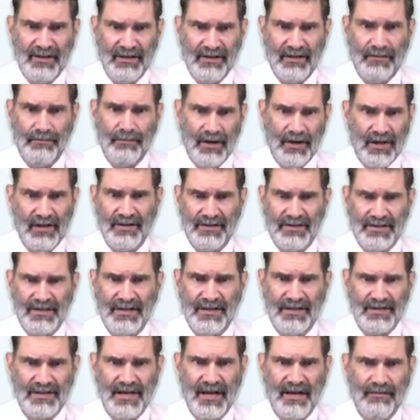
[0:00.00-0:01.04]
the
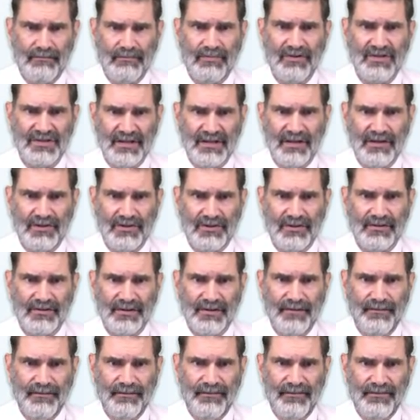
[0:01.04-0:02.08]
policies, and procedures.
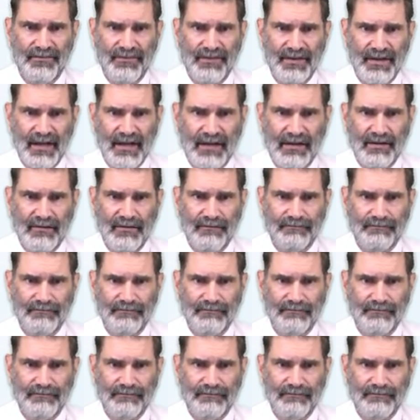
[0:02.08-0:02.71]
Thank you.